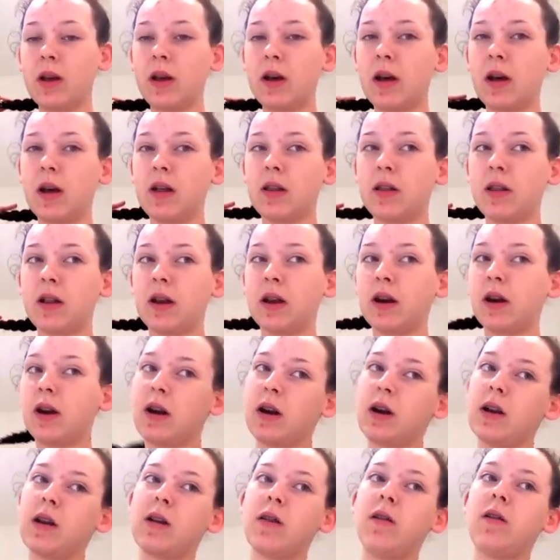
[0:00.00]
and then it
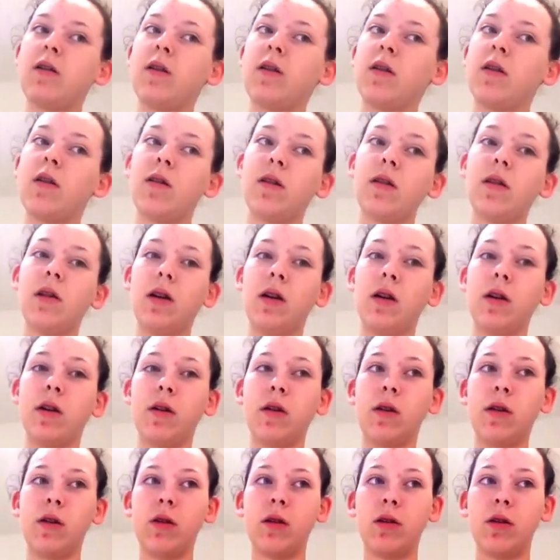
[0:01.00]
kind of just looks
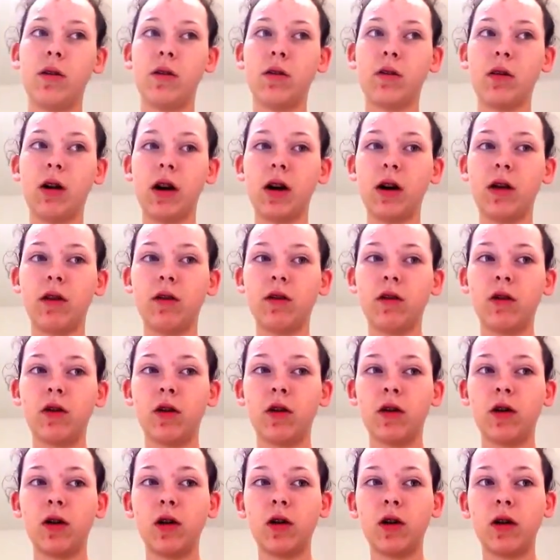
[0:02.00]
strange.
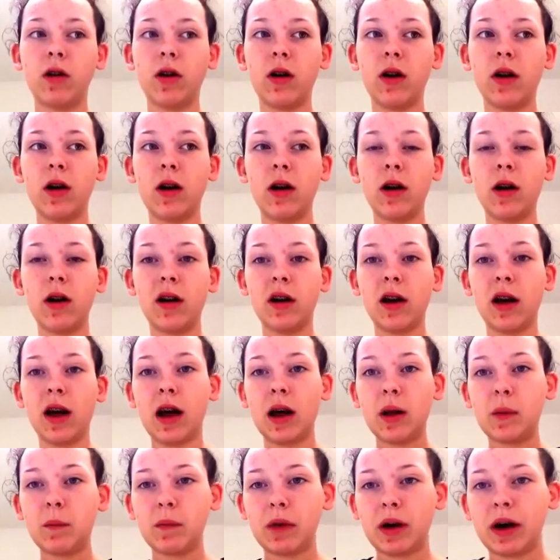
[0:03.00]

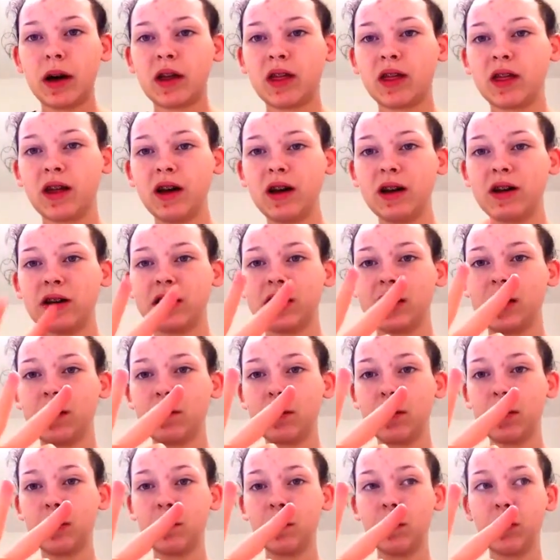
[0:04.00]
And my third tip,
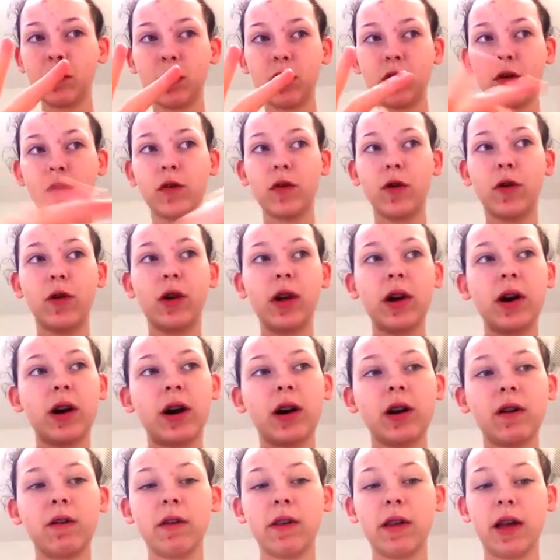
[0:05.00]
which I've already
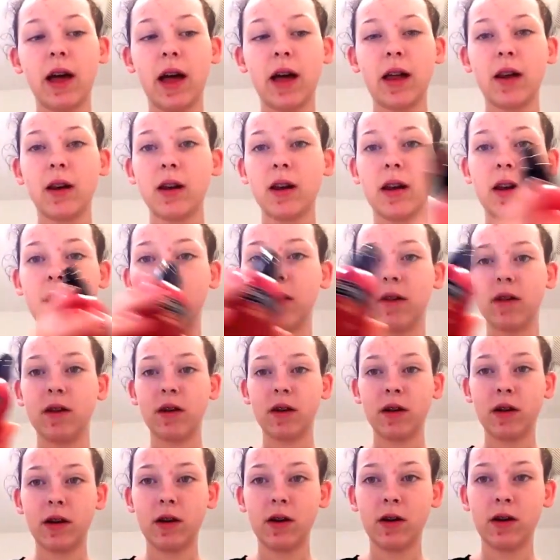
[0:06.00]
kind of said, is
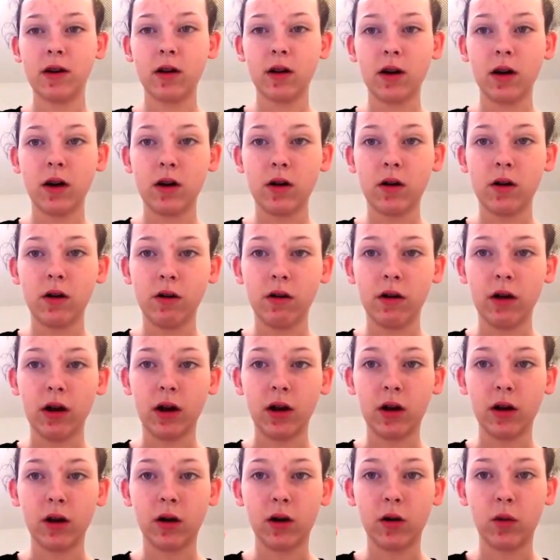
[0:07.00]

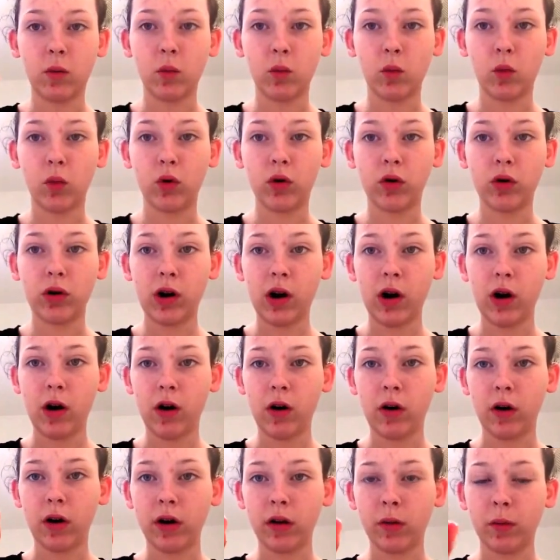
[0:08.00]
using water
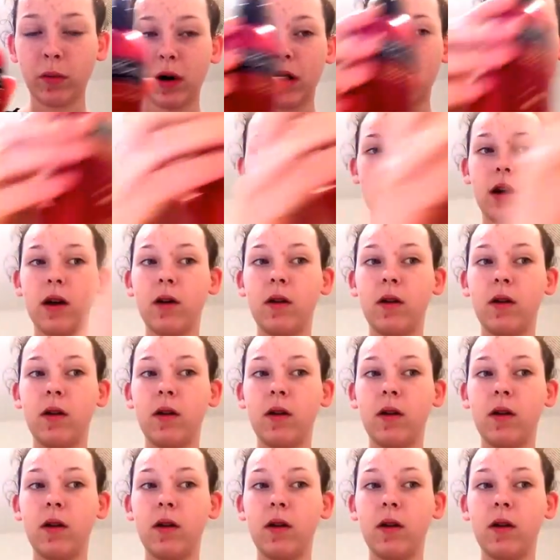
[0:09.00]
or a spray.